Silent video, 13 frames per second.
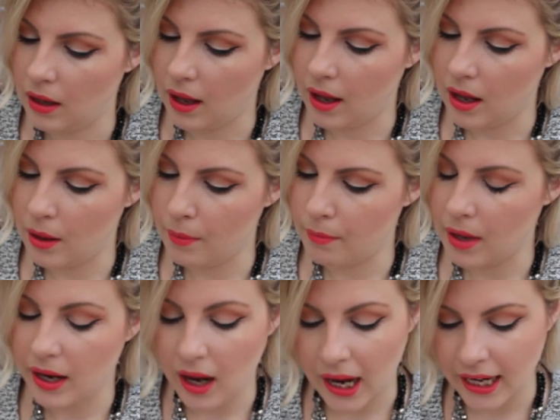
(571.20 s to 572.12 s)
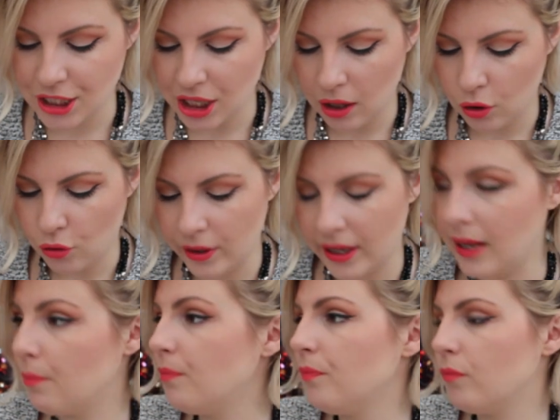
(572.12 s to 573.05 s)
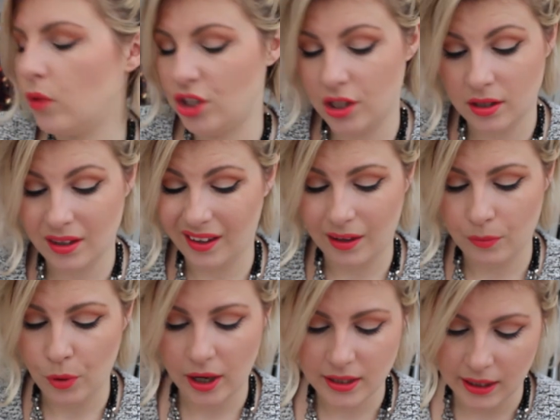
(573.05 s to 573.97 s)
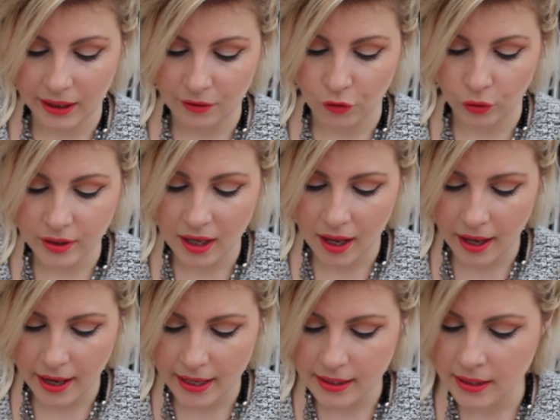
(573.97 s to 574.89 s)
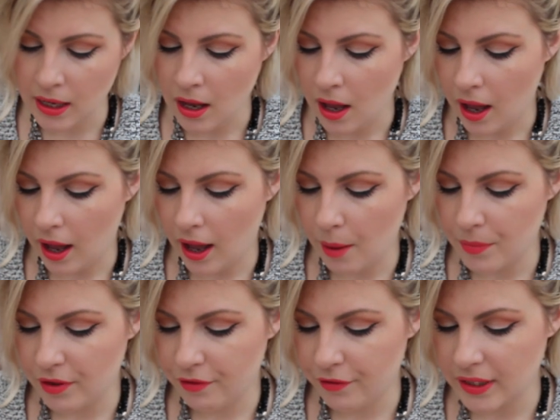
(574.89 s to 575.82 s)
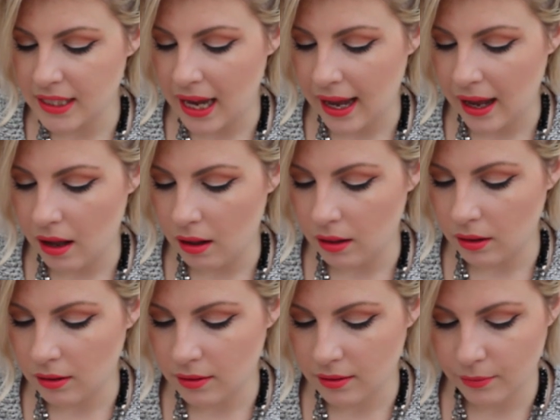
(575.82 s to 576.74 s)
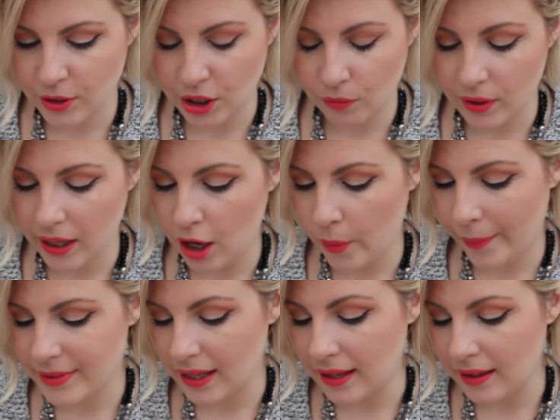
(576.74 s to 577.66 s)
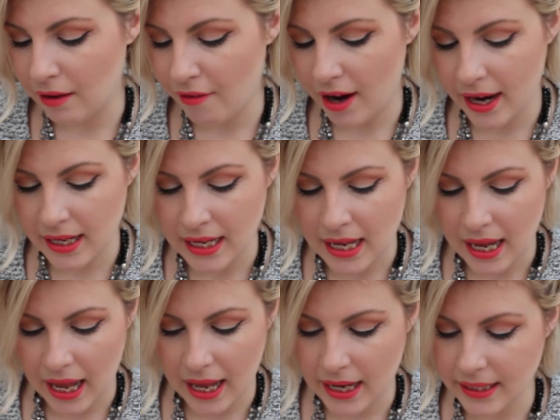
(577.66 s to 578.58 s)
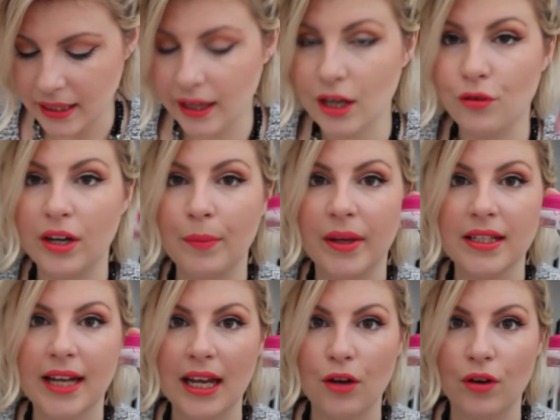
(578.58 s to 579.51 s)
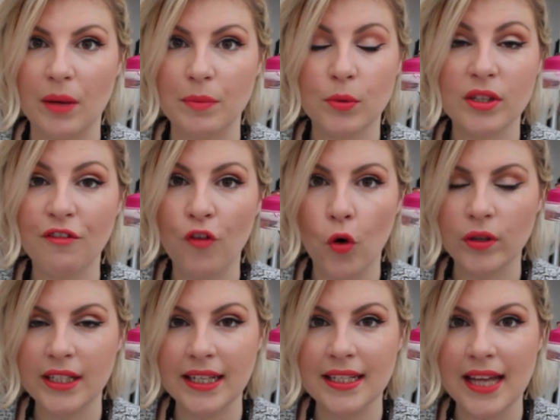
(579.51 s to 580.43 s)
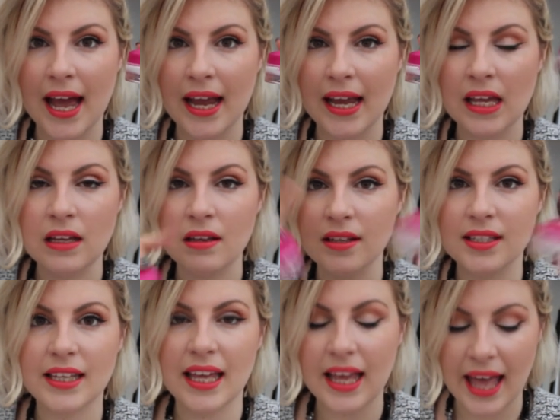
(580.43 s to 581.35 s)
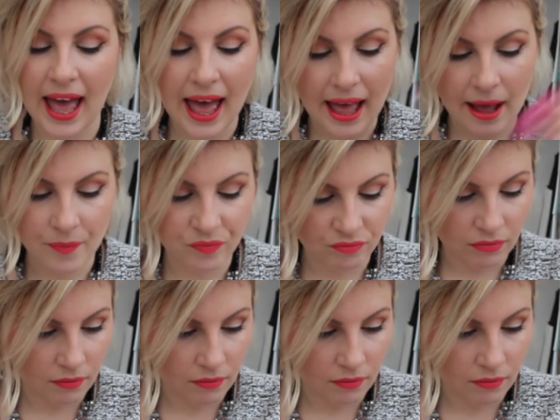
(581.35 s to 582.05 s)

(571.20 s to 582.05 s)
An eye gel cream, which is like practically full size. The Vitale, which I really hope I'm saying that right, night cream and day cream. So it's a 14-day skincare